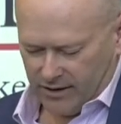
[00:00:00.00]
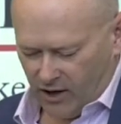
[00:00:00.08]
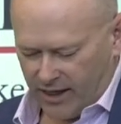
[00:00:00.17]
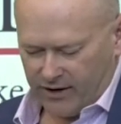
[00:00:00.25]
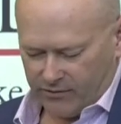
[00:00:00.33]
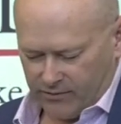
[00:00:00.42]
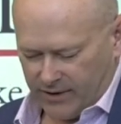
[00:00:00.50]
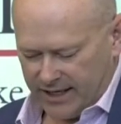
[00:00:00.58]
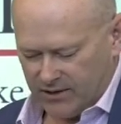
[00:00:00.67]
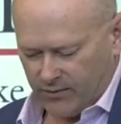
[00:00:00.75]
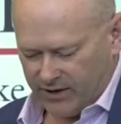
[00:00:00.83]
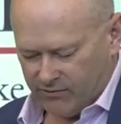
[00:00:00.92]
another
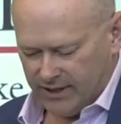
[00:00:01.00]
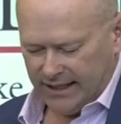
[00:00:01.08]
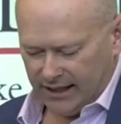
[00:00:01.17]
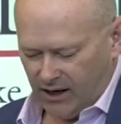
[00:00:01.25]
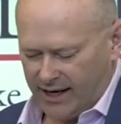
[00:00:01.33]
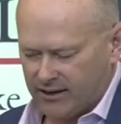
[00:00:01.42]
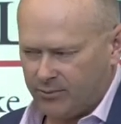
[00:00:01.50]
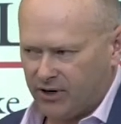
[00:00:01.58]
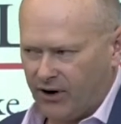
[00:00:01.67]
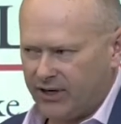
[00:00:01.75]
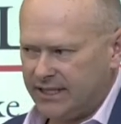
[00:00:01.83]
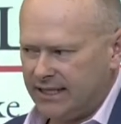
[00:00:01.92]
reason we really like the
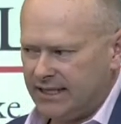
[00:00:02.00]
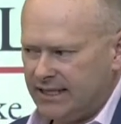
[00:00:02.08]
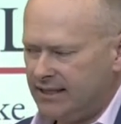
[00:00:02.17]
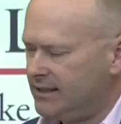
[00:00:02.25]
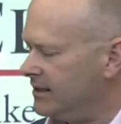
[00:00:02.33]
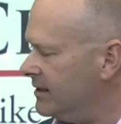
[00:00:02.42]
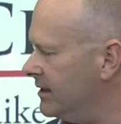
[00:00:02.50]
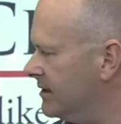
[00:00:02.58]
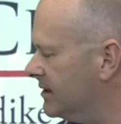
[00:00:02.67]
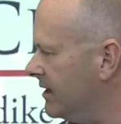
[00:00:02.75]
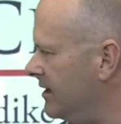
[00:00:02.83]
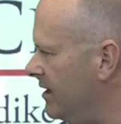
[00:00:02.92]
project is that
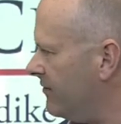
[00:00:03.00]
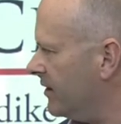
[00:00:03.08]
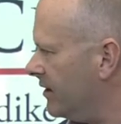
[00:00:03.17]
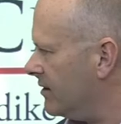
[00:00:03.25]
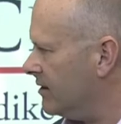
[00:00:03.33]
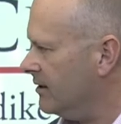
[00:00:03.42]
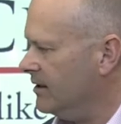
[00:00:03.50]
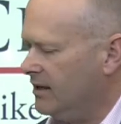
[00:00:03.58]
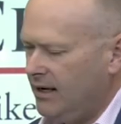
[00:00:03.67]
there's significant